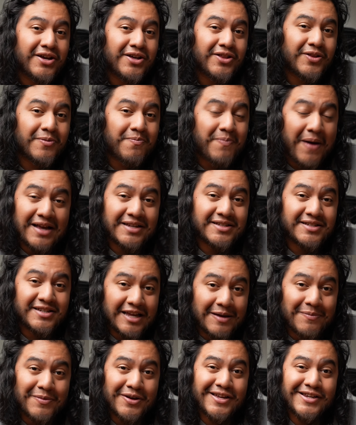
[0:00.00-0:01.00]
the best
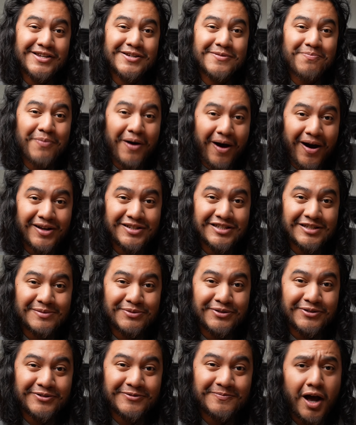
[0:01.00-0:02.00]
image
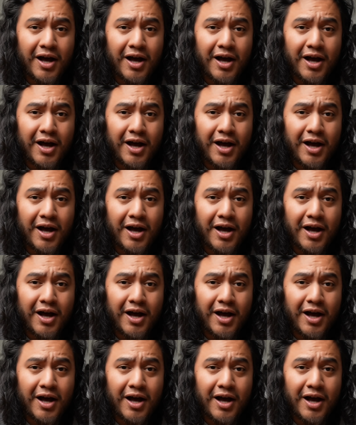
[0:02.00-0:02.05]
possible.